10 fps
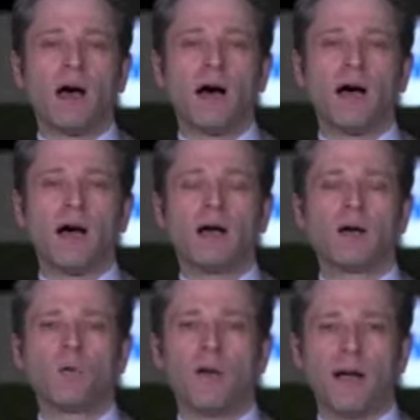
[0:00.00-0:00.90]

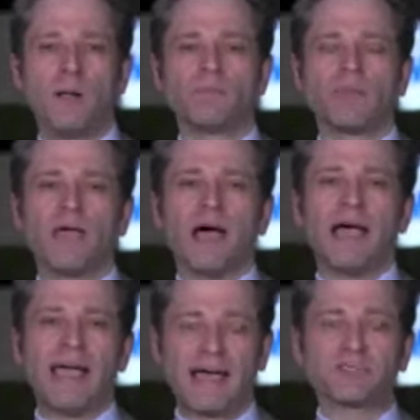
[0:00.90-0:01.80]
Well,
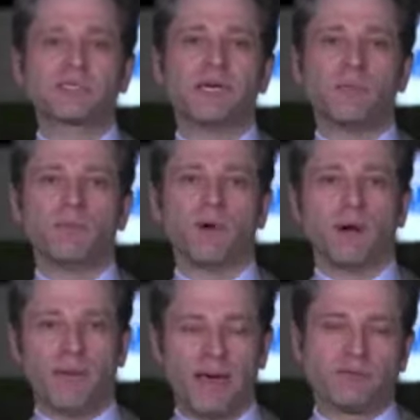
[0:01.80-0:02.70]
I asked him
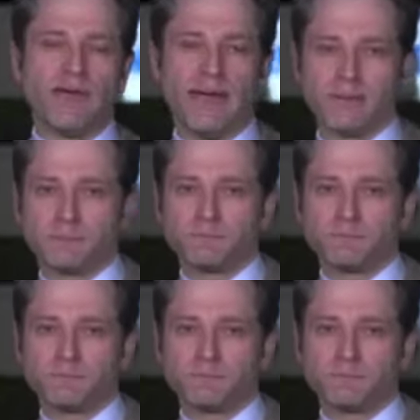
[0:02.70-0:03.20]
about that.